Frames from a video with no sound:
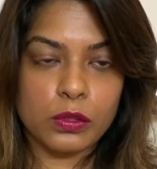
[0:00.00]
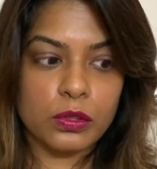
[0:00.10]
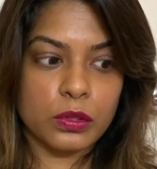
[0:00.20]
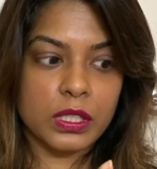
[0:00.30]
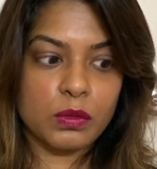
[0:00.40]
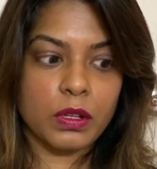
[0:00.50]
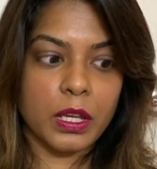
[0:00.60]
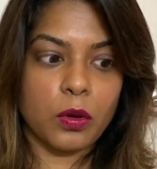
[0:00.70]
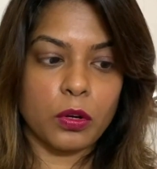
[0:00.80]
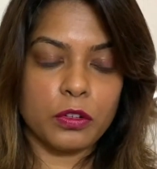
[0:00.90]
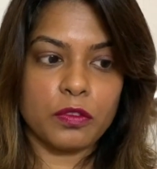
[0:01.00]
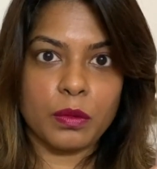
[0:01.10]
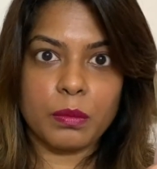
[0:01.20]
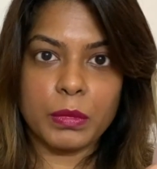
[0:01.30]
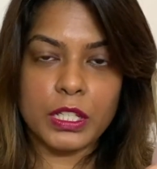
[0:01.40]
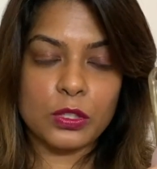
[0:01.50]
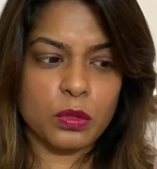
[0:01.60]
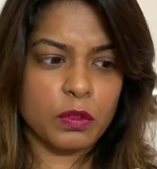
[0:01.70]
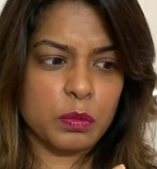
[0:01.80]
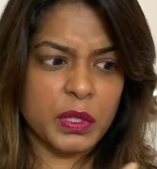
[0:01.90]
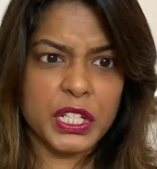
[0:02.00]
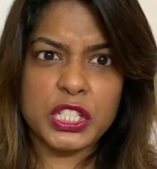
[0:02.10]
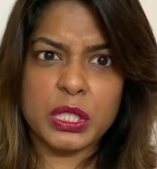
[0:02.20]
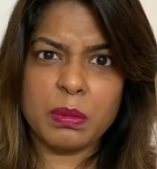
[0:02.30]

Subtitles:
So this one I got it from Miniso. It was pretty cheap.